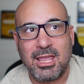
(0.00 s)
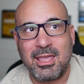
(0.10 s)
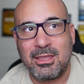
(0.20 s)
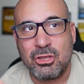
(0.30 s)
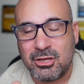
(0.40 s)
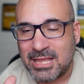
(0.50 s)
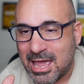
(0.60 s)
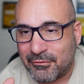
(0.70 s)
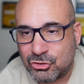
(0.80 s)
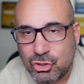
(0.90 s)
you can
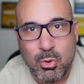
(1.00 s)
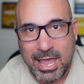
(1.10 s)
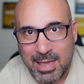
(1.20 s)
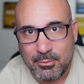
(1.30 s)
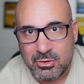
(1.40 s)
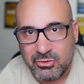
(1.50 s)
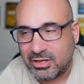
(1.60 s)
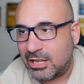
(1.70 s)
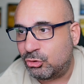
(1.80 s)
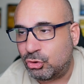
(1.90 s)
have two hammers
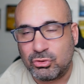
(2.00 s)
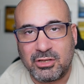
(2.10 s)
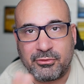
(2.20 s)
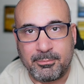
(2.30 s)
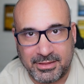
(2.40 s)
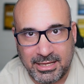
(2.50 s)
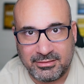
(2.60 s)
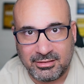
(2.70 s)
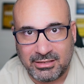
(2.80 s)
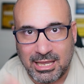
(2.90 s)
in two different
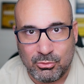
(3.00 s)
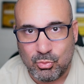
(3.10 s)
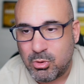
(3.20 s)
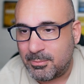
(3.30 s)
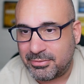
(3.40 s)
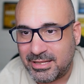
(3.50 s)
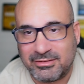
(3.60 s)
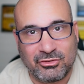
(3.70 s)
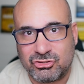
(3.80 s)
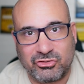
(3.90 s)
places and one
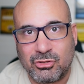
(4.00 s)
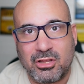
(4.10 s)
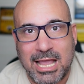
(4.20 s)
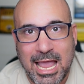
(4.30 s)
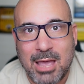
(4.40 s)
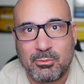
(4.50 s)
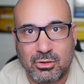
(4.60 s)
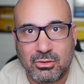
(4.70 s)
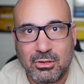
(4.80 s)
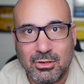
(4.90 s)
place is just not a
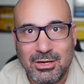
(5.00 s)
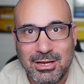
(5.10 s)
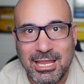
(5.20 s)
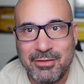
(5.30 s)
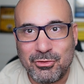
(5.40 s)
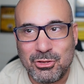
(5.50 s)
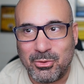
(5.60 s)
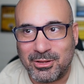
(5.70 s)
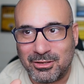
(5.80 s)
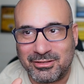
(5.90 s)
hammer, even
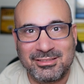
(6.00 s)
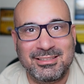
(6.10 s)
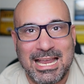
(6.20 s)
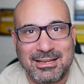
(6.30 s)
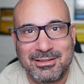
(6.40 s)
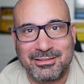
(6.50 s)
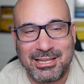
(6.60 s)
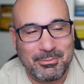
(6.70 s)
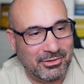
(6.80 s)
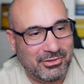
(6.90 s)
though it looks exactly the
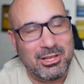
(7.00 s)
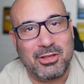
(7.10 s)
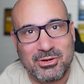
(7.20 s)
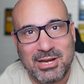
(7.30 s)
same as the other